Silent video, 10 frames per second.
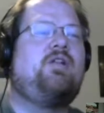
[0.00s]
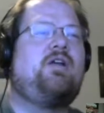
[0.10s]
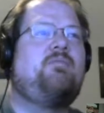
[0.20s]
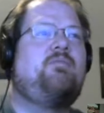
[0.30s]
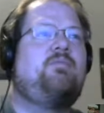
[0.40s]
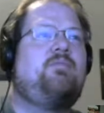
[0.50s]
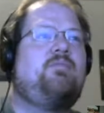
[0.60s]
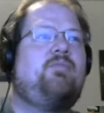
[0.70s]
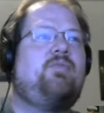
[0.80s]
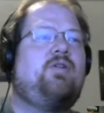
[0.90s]
If you click
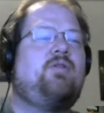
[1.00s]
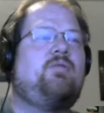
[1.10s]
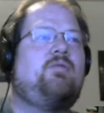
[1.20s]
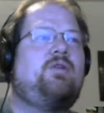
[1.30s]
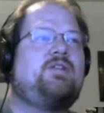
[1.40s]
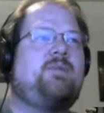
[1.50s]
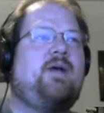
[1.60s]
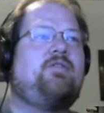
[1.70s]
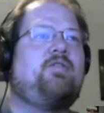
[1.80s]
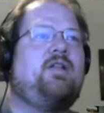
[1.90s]
them, they'll
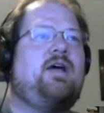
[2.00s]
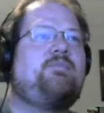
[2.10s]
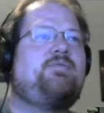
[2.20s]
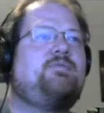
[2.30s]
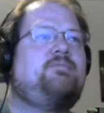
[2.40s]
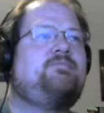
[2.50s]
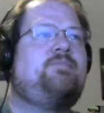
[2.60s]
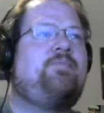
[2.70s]
expand or collapse.